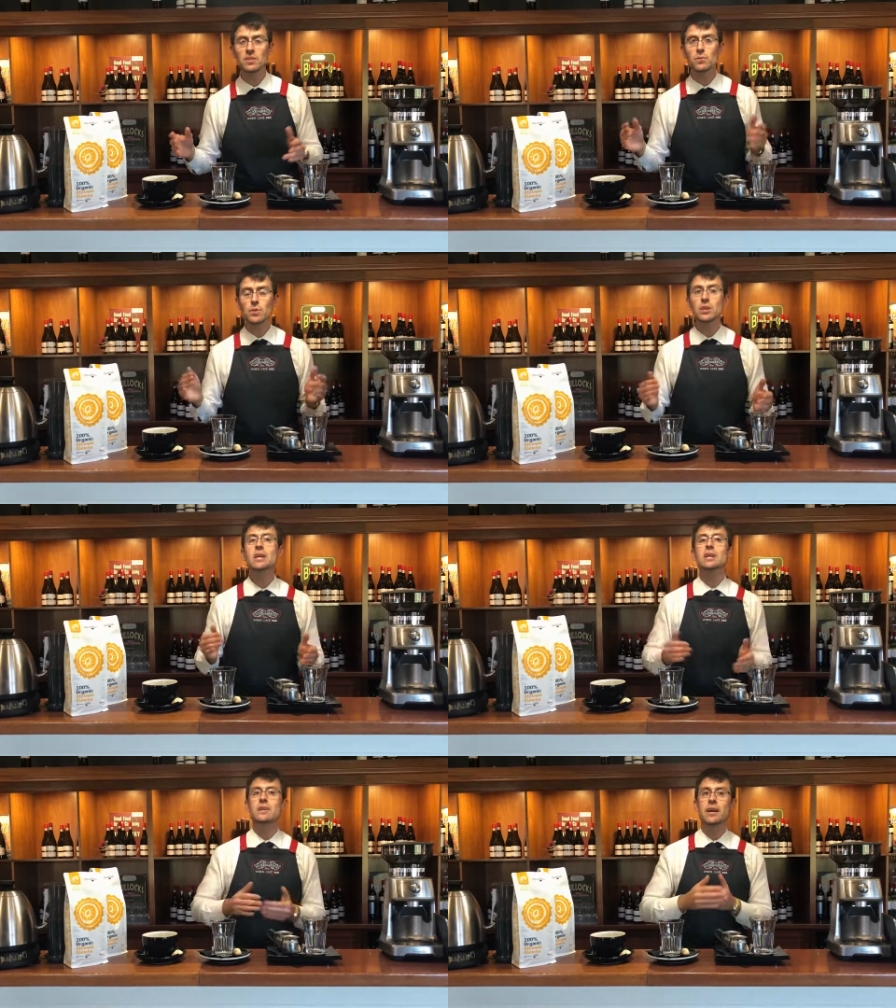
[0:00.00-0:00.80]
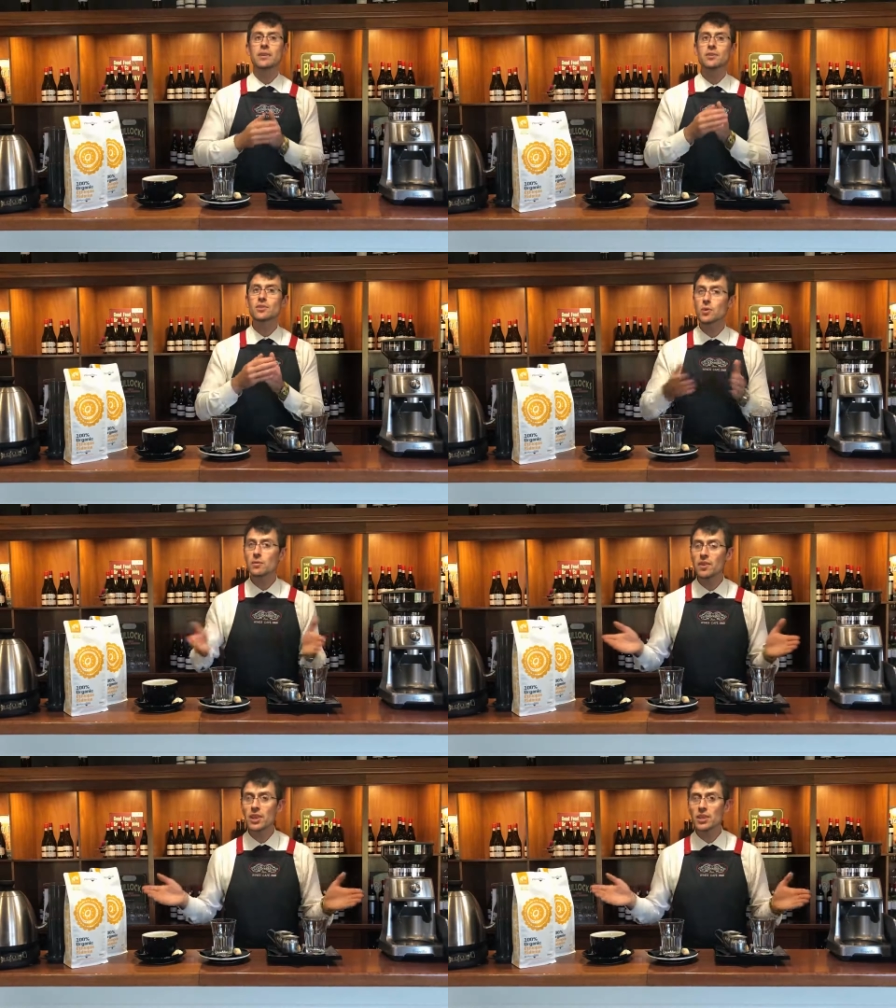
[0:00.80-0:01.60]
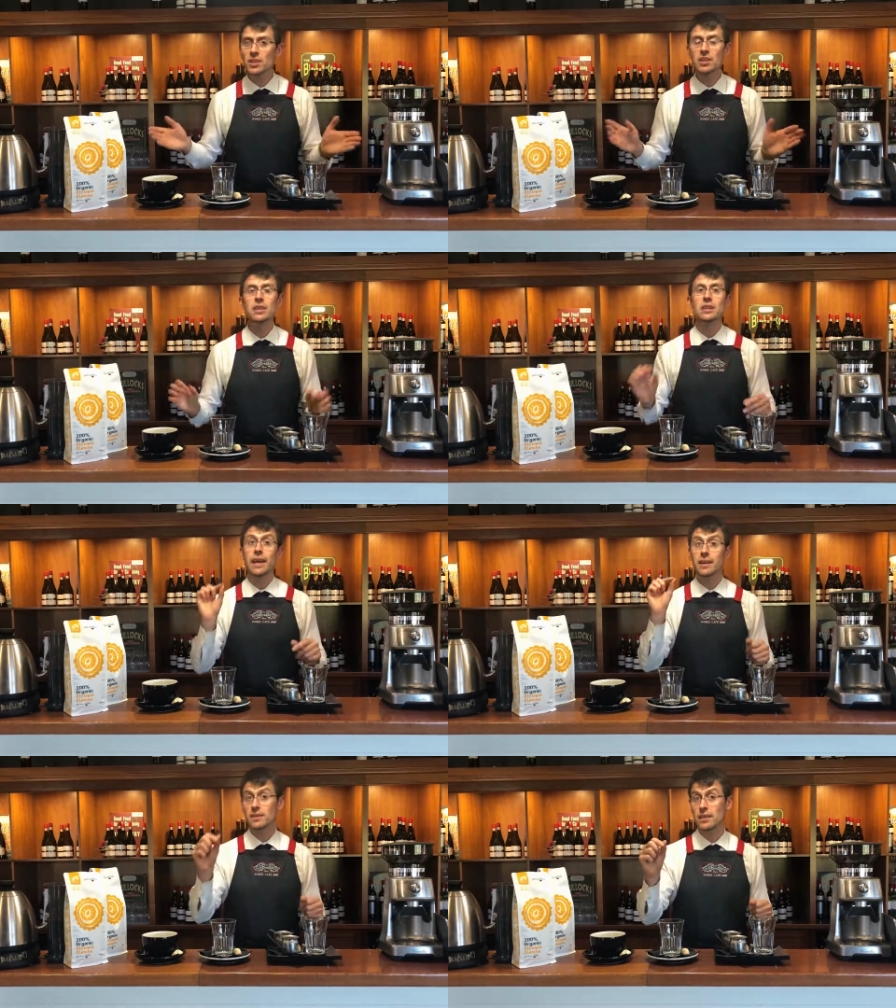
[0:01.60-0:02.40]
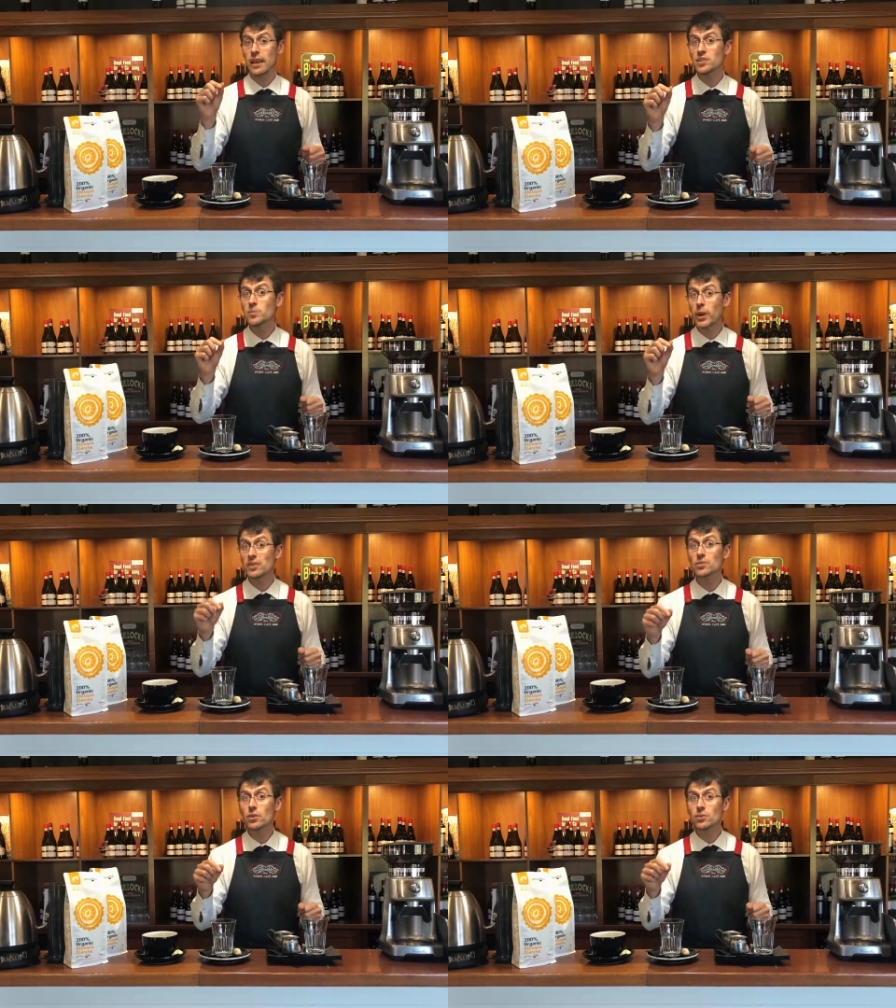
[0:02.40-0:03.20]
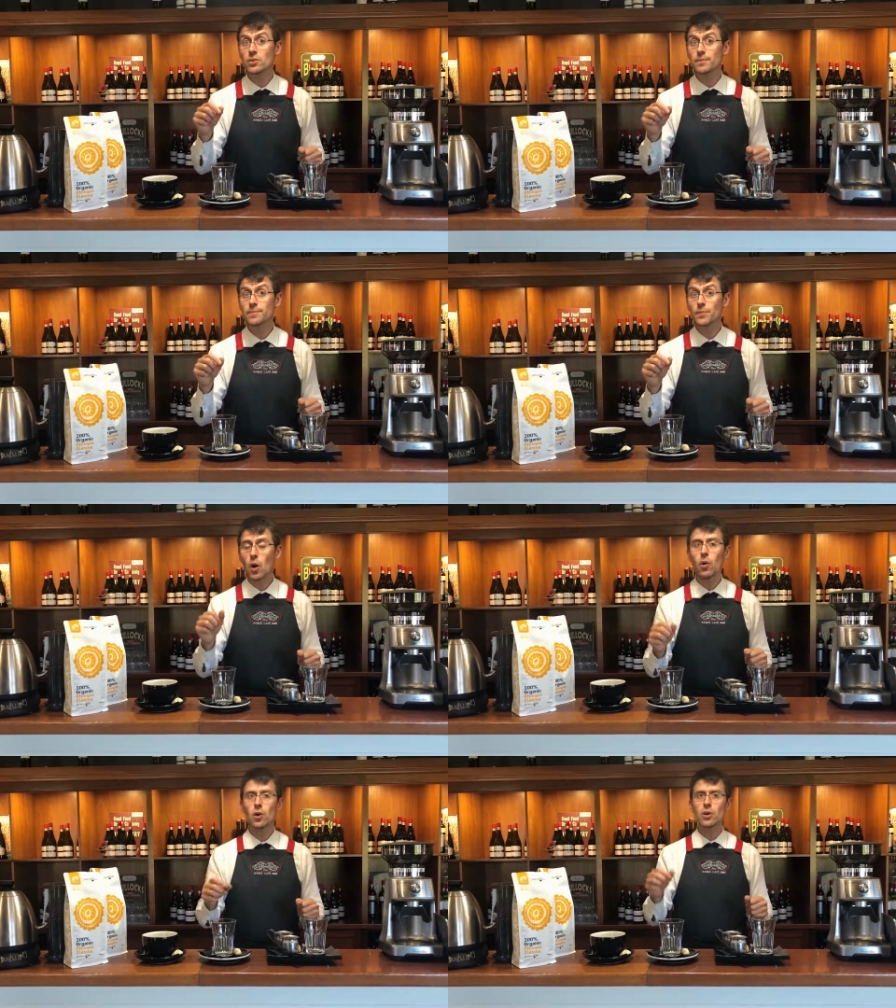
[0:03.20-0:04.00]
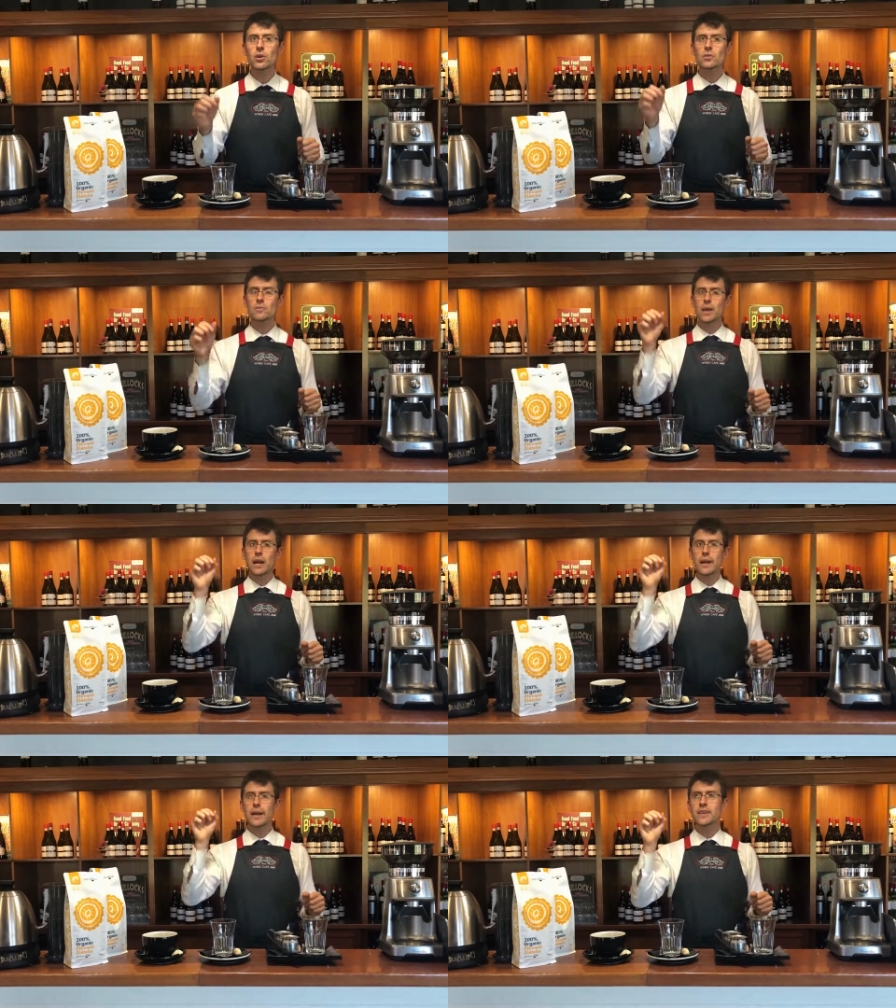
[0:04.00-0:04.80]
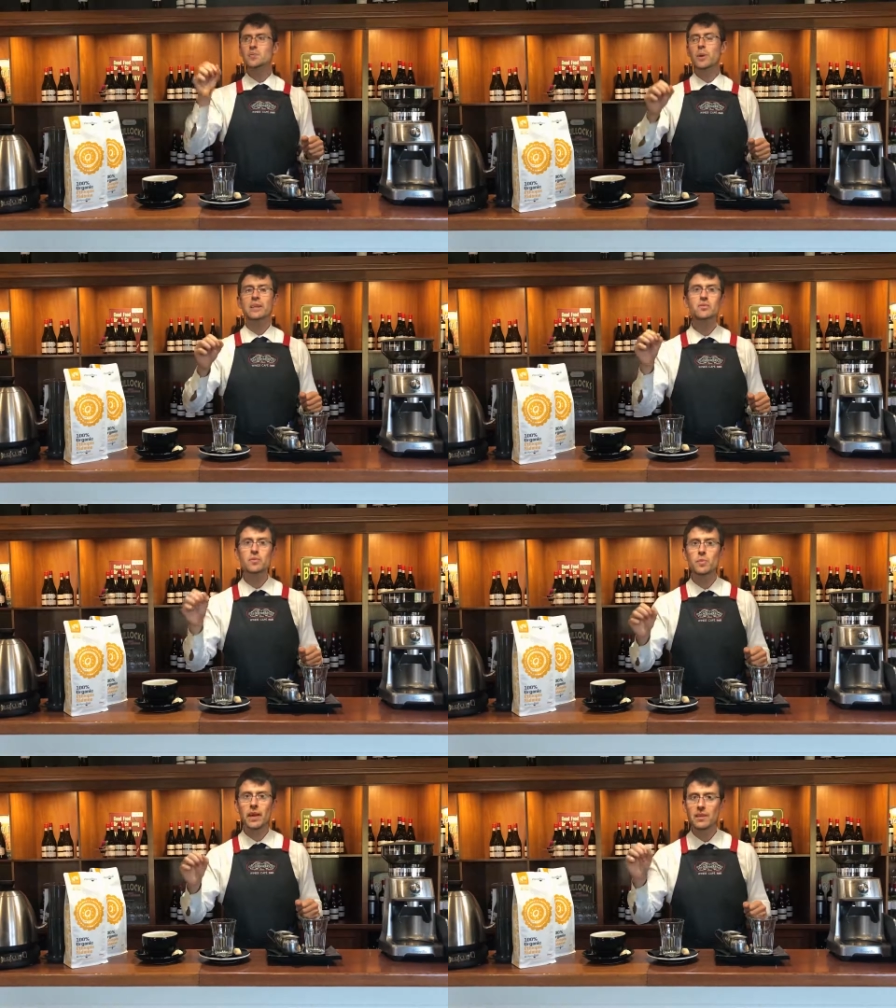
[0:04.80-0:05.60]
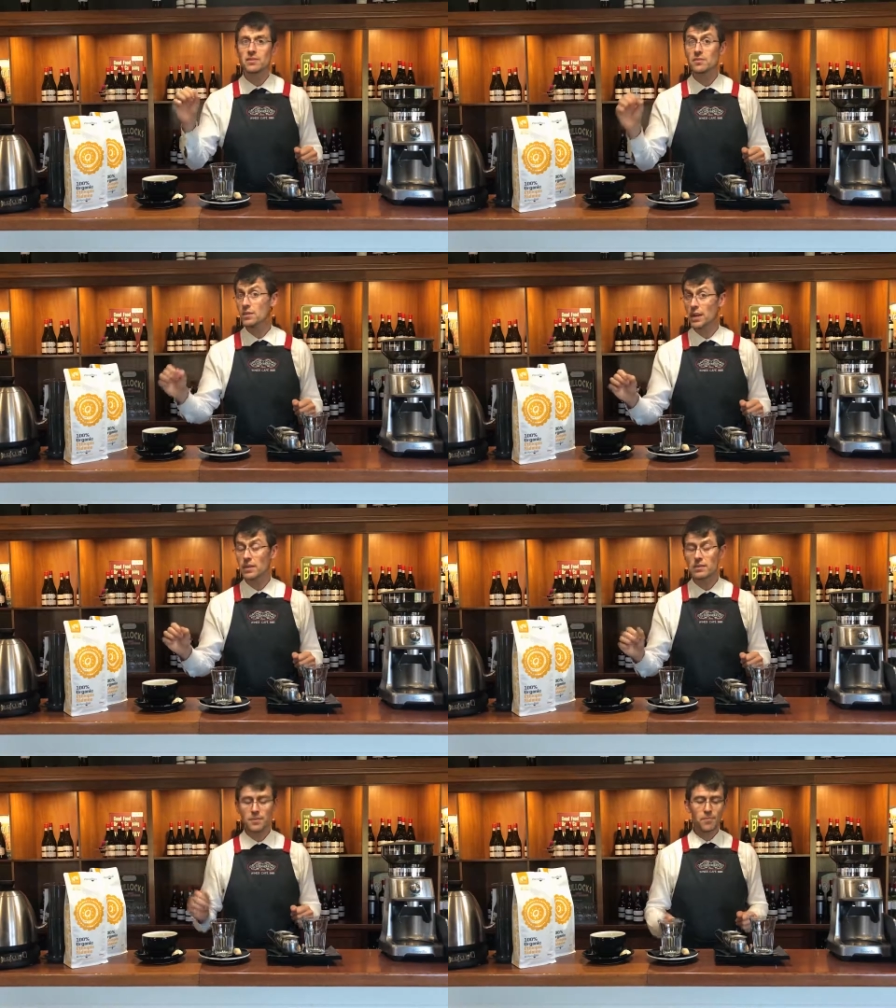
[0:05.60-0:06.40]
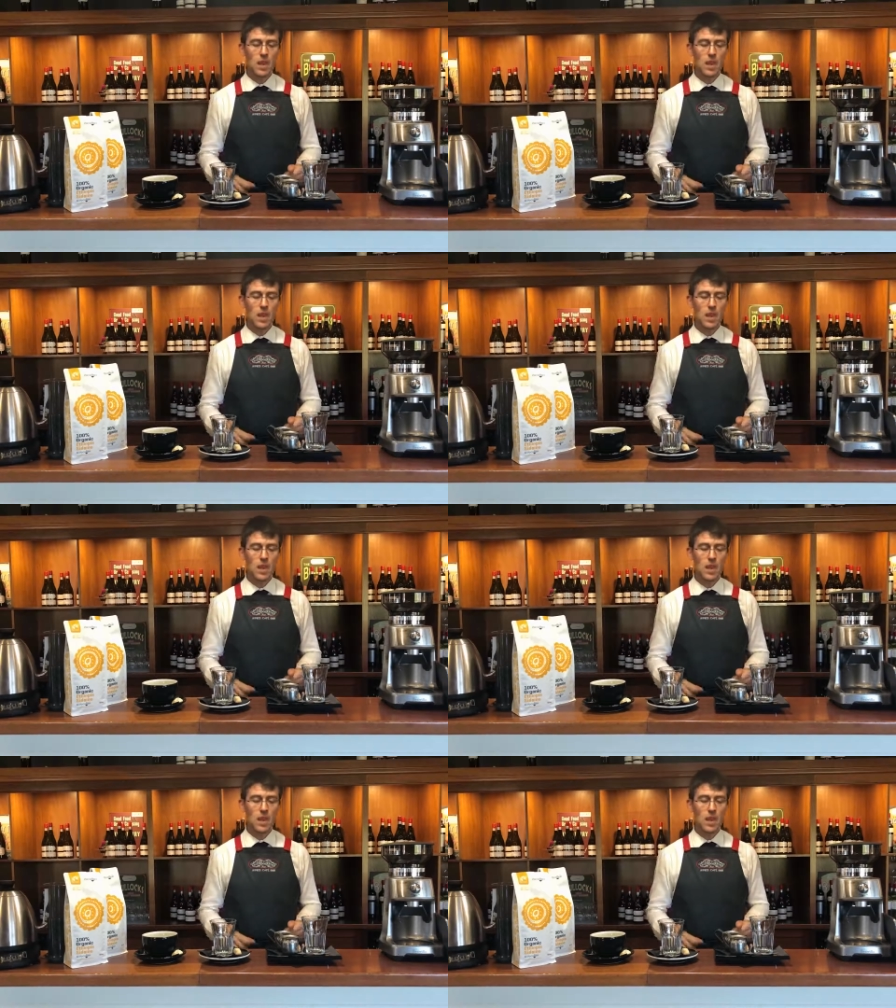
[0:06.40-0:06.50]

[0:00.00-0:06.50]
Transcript: They were serving espressos or espressos based drinks.